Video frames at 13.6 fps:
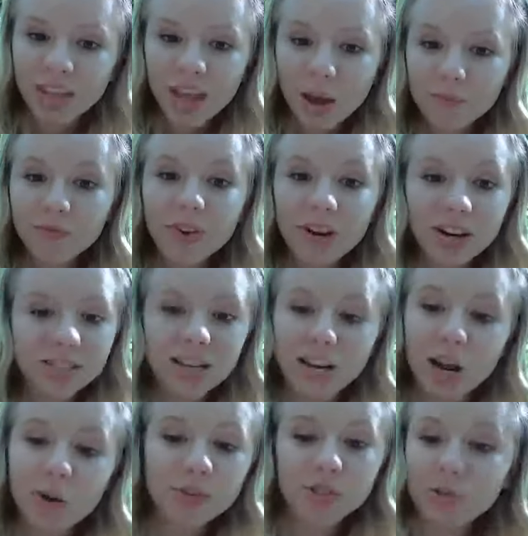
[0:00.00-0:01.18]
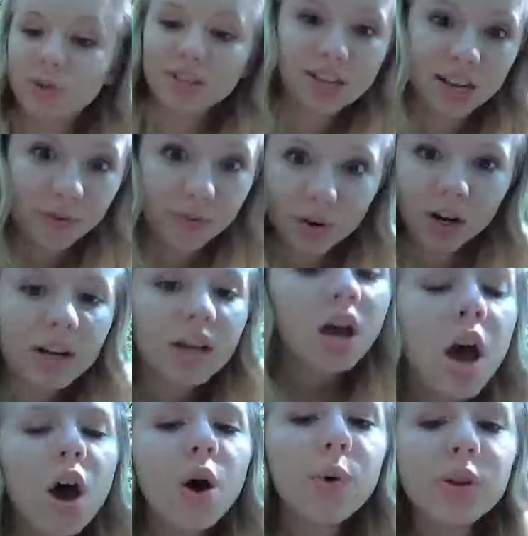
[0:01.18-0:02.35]
I'm very excited. I was so excited for it.
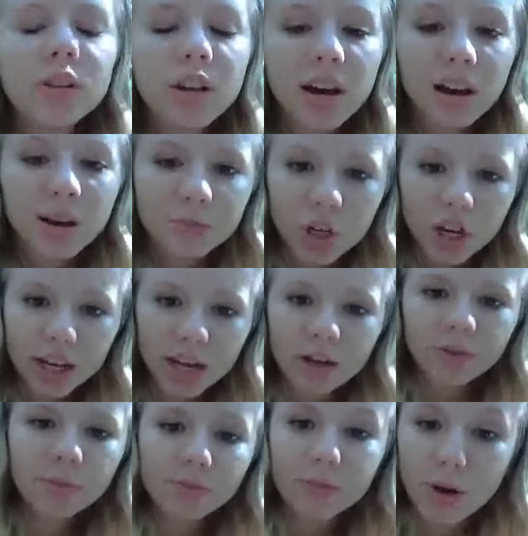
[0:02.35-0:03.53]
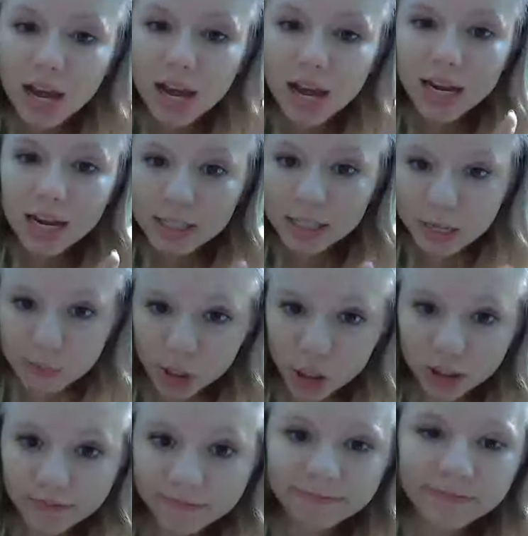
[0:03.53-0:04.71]
Oh, and check out my Tumblr,
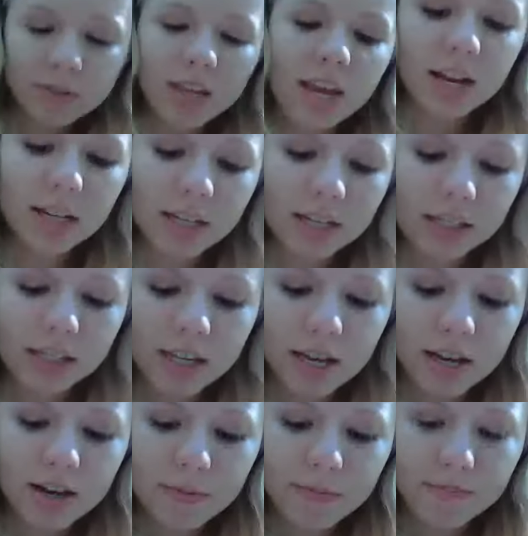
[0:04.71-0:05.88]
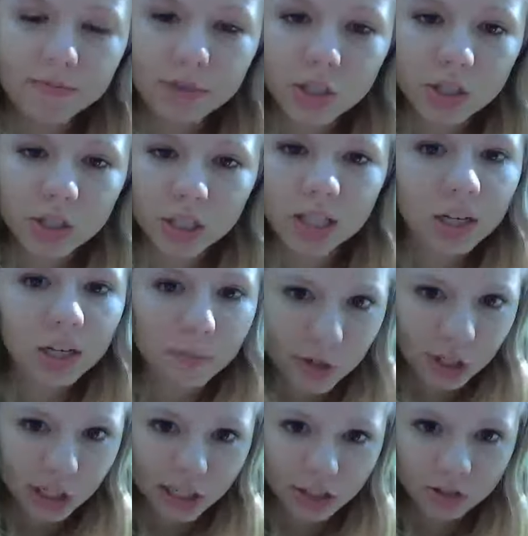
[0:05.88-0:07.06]
and it's there's a link on my
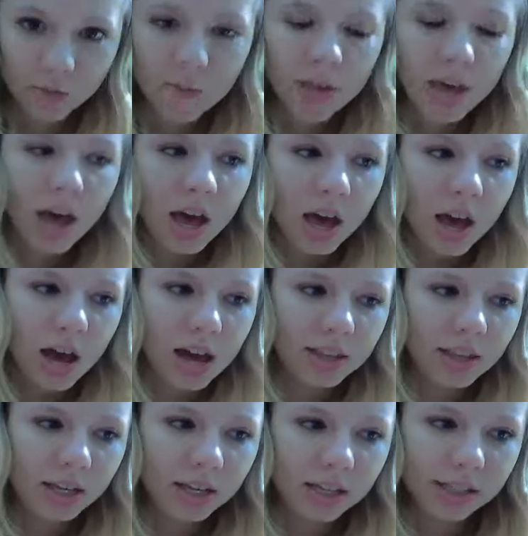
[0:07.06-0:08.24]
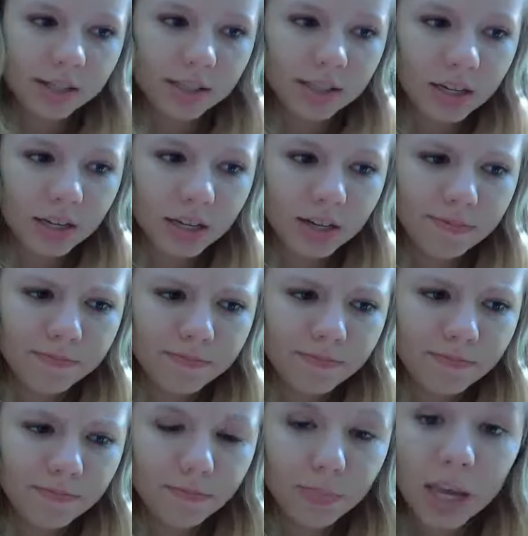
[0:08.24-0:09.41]
channel. I think it's
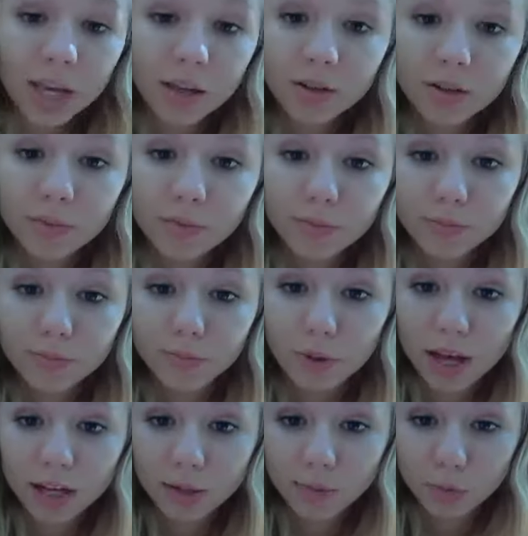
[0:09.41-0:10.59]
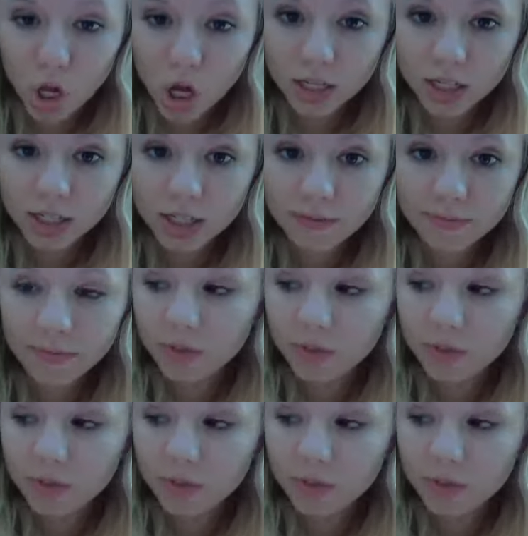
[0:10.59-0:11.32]
Pink, Black, and Blonde.